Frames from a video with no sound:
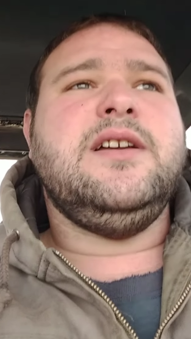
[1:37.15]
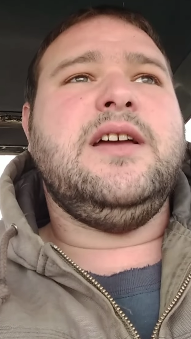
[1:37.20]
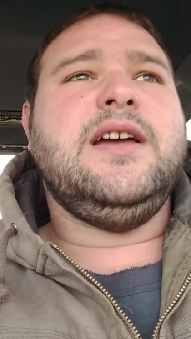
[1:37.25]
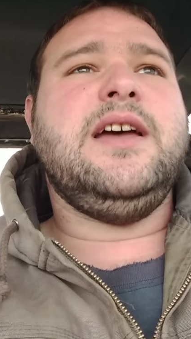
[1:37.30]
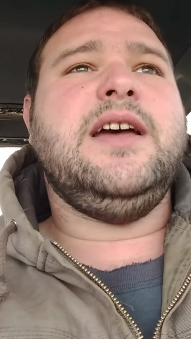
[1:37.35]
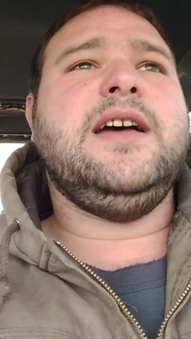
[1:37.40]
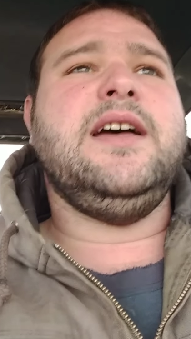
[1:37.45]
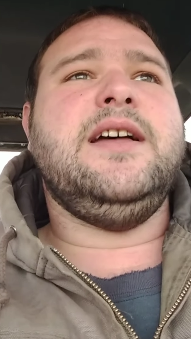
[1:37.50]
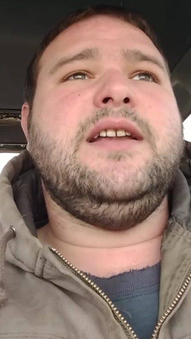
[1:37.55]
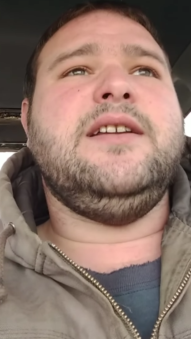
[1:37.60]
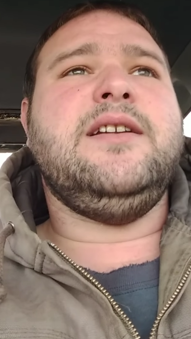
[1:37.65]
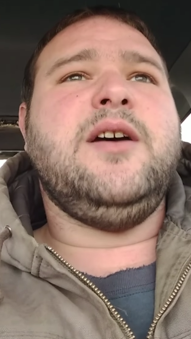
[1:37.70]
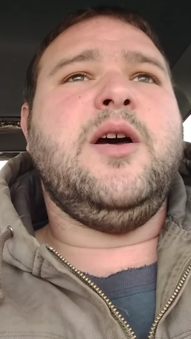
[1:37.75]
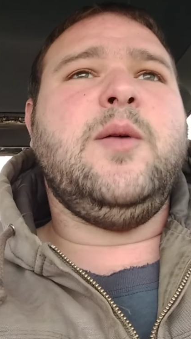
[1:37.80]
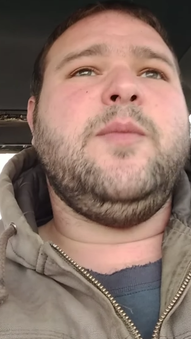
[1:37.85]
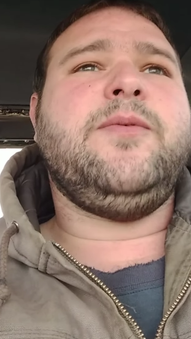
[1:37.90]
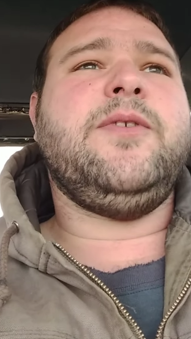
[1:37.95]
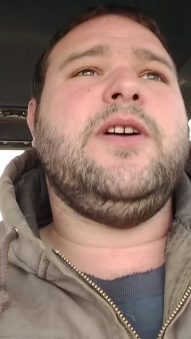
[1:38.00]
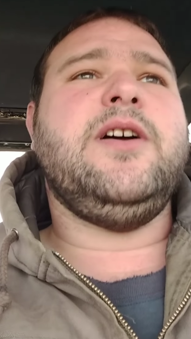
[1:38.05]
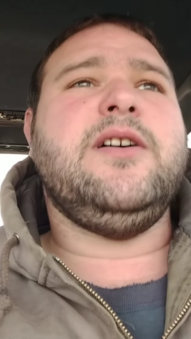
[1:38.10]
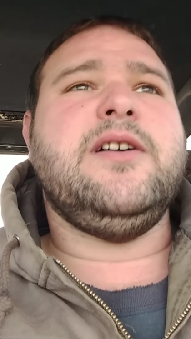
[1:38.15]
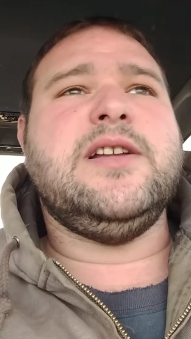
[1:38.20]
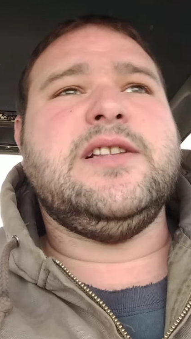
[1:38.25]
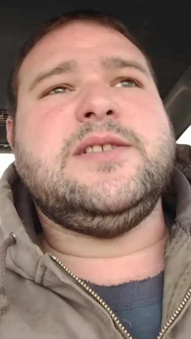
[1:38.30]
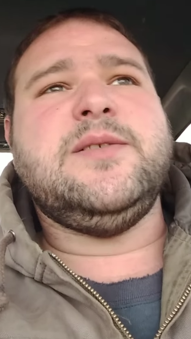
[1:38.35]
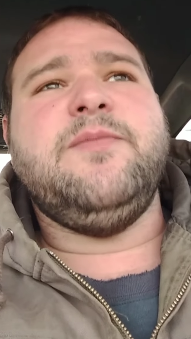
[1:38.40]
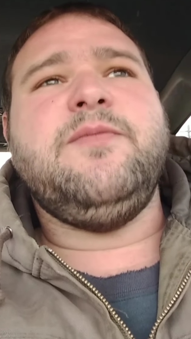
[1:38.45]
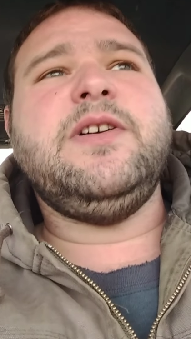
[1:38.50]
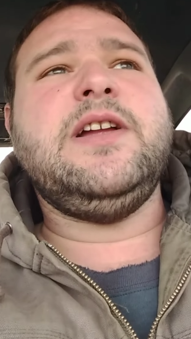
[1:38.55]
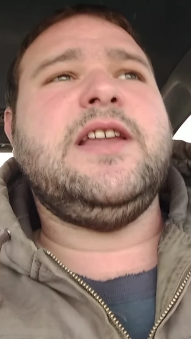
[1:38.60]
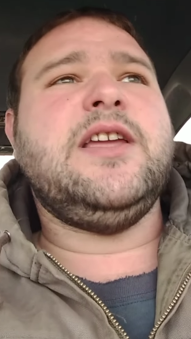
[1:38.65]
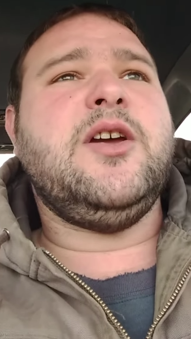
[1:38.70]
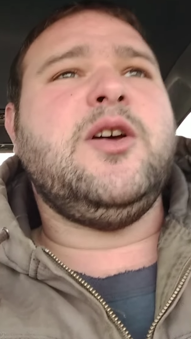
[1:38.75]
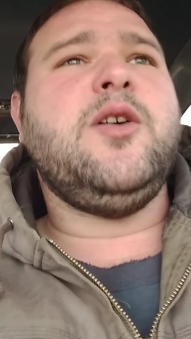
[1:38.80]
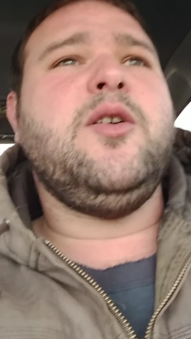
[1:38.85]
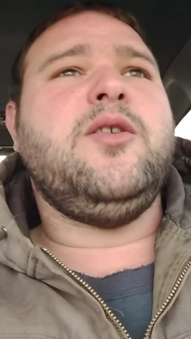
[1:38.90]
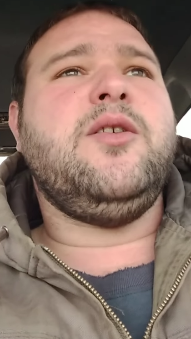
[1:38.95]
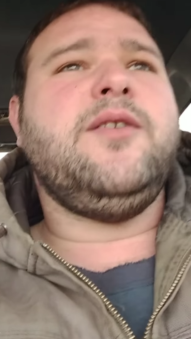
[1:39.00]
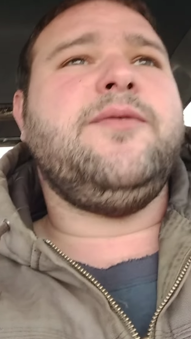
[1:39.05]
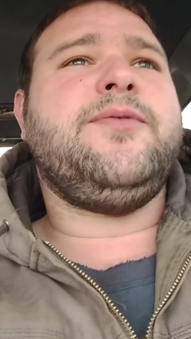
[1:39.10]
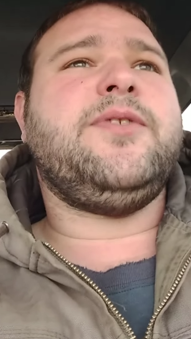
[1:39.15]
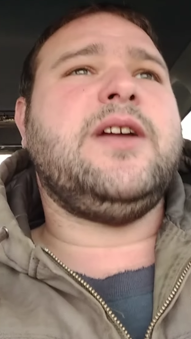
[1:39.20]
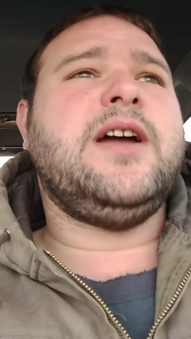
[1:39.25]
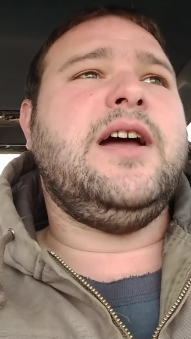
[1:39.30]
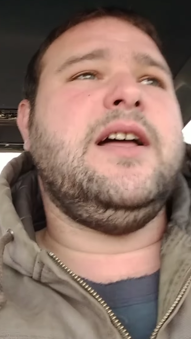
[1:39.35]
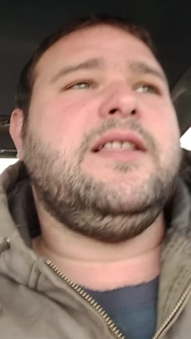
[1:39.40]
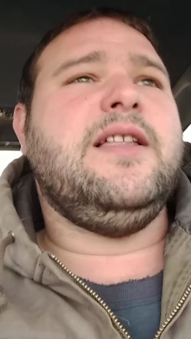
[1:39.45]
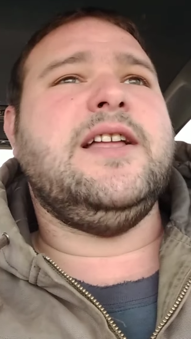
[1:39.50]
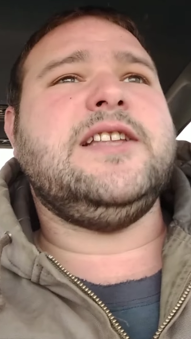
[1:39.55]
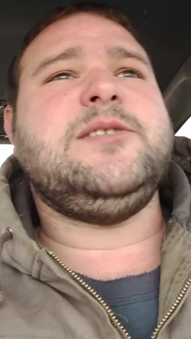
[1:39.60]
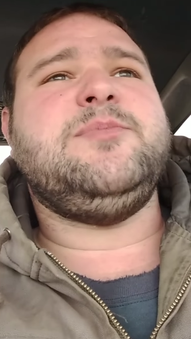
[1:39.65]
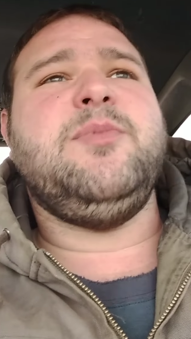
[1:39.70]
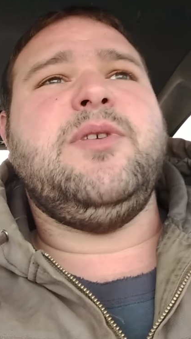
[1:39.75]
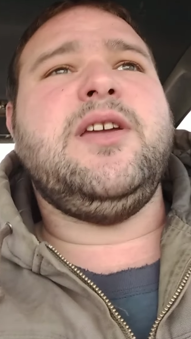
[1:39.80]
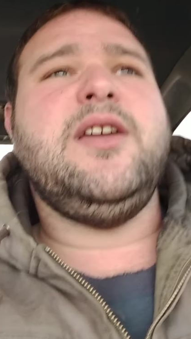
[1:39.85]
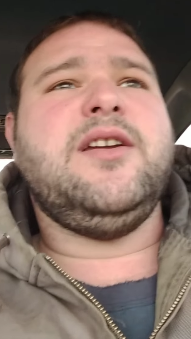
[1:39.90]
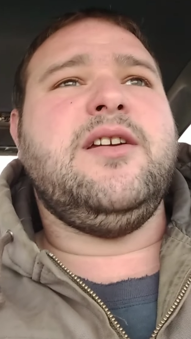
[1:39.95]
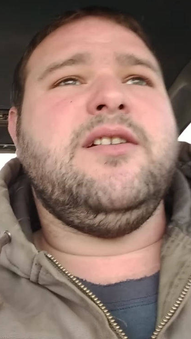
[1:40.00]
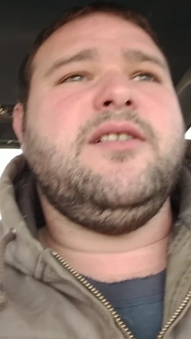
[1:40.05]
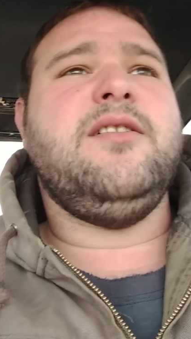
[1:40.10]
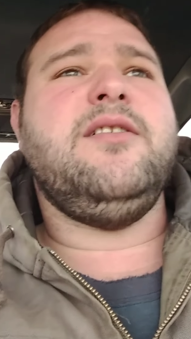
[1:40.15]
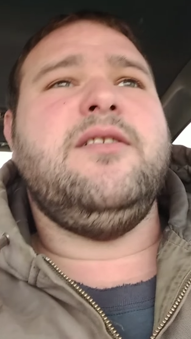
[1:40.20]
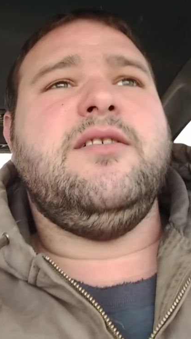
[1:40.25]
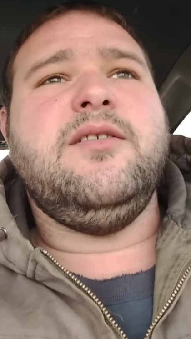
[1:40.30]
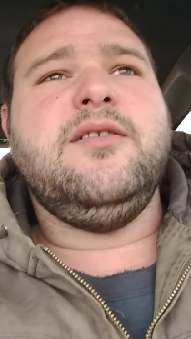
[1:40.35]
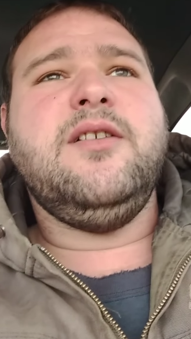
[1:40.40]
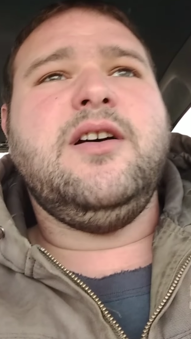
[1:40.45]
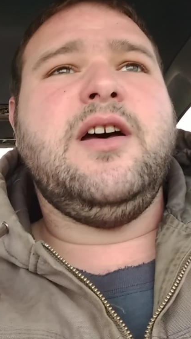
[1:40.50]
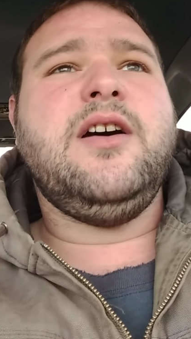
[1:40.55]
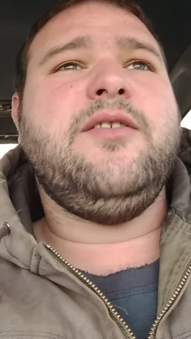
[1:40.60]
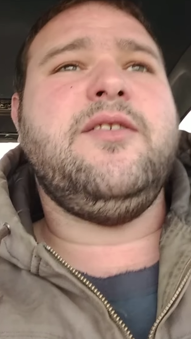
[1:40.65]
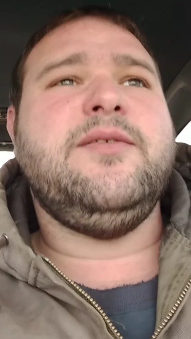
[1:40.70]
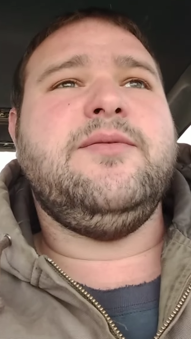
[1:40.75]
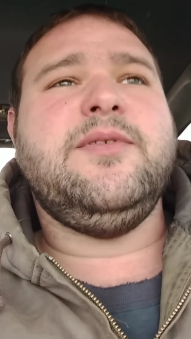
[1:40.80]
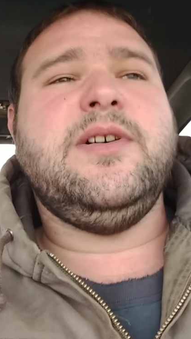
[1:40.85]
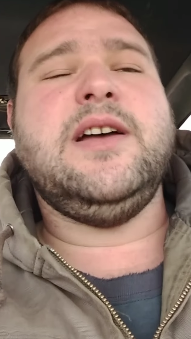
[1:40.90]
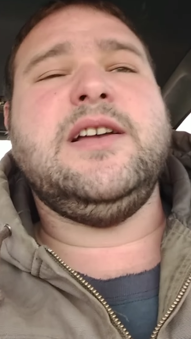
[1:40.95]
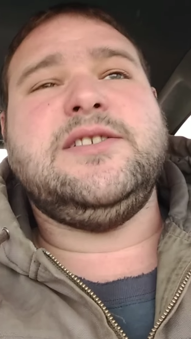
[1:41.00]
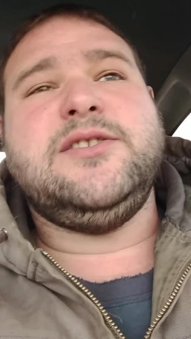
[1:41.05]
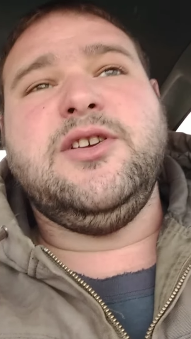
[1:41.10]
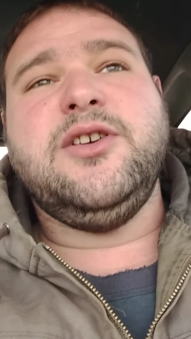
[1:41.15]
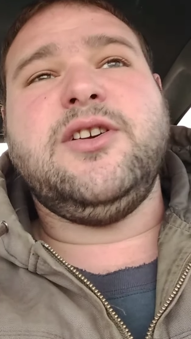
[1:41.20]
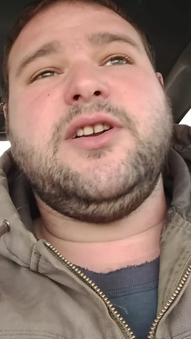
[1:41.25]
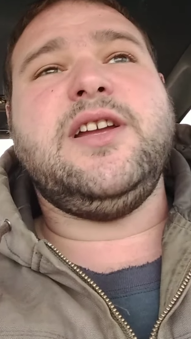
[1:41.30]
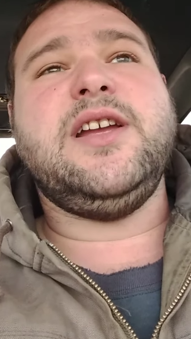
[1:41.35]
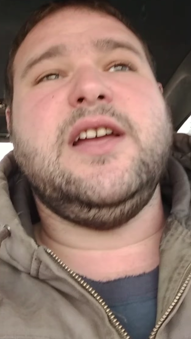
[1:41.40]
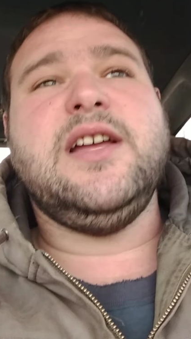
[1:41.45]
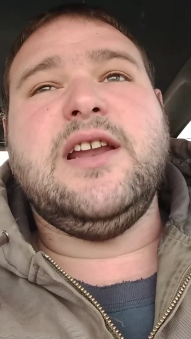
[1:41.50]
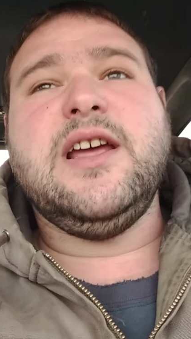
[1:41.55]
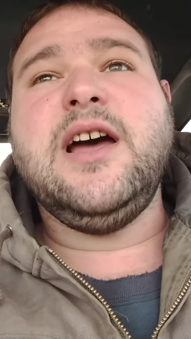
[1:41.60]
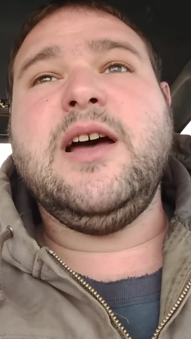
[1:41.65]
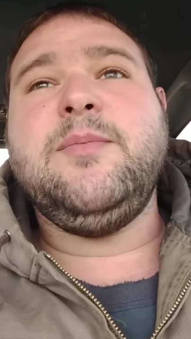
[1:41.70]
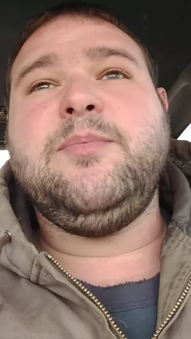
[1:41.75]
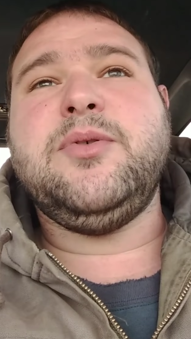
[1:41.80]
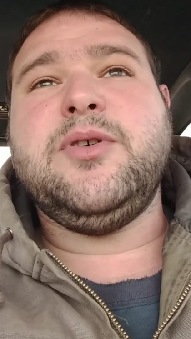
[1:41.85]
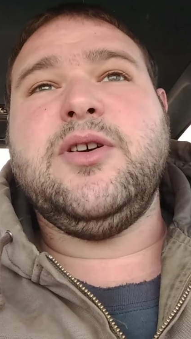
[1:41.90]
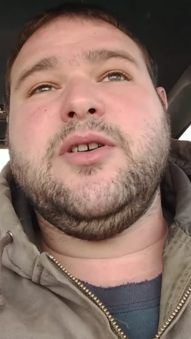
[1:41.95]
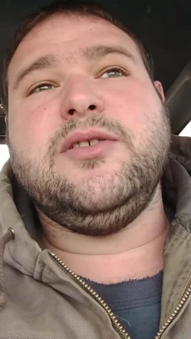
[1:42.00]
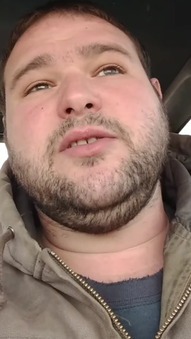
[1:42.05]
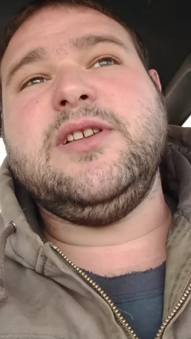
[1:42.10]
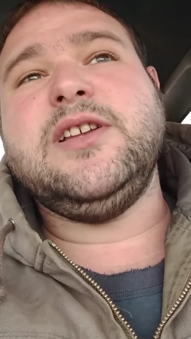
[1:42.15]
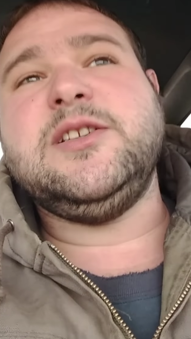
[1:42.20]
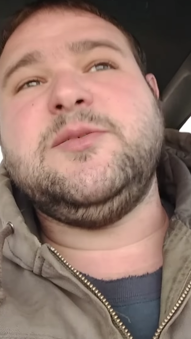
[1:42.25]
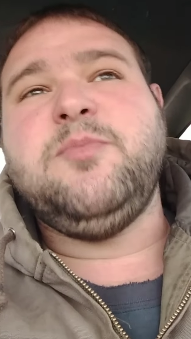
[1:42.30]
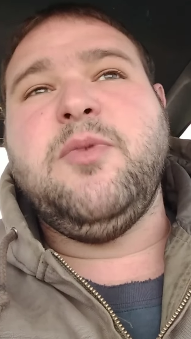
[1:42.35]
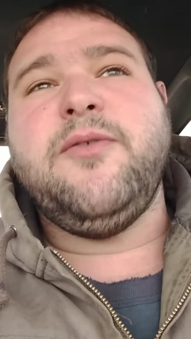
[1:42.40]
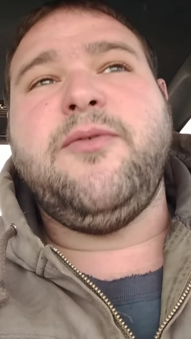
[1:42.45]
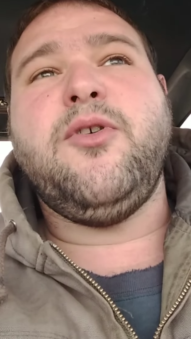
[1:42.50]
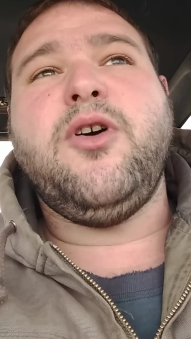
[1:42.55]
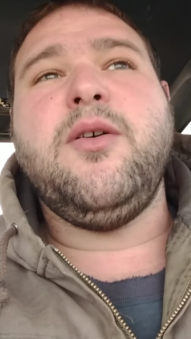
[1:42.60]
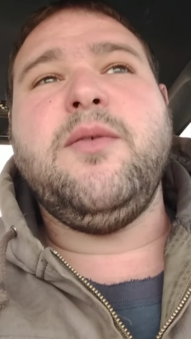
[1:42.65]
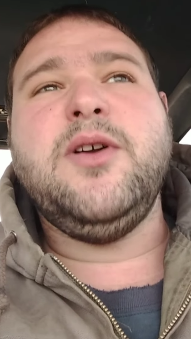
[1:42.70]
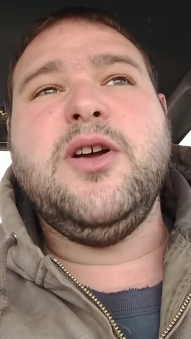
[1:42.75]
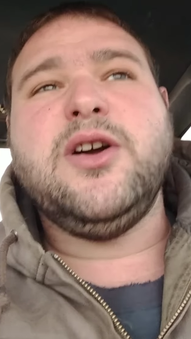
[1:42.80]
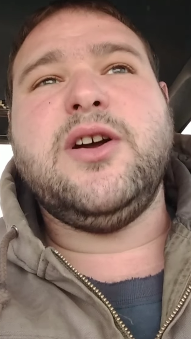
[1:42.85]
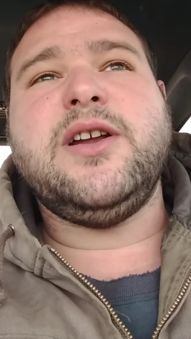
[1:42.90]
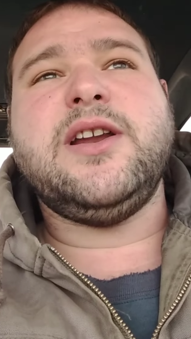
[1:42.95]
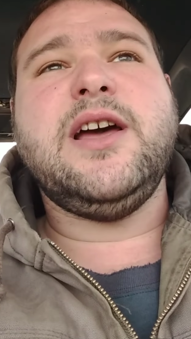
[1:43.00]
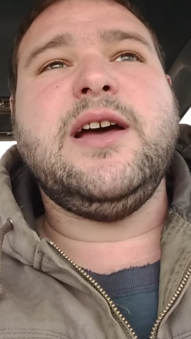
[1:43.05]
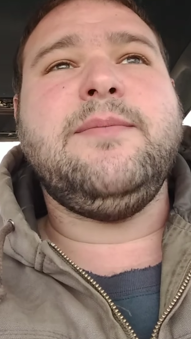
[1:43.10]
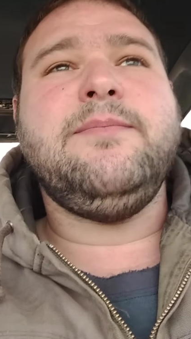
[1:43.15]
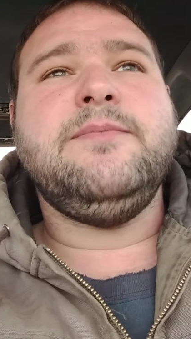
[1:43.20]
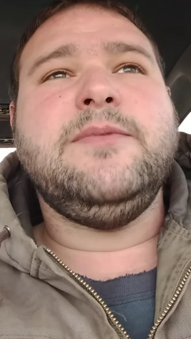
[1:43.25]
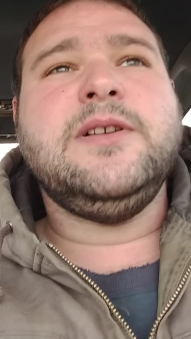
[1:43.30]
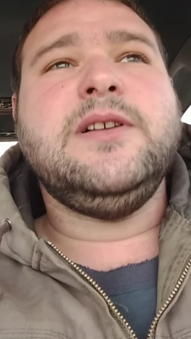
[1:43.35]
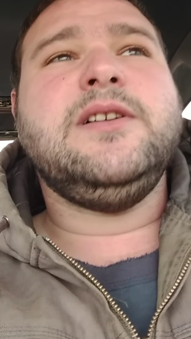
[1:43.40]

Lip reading: and hopefully I'll get some video if the guy lets me, us hooking it up, or at least before we hook it up,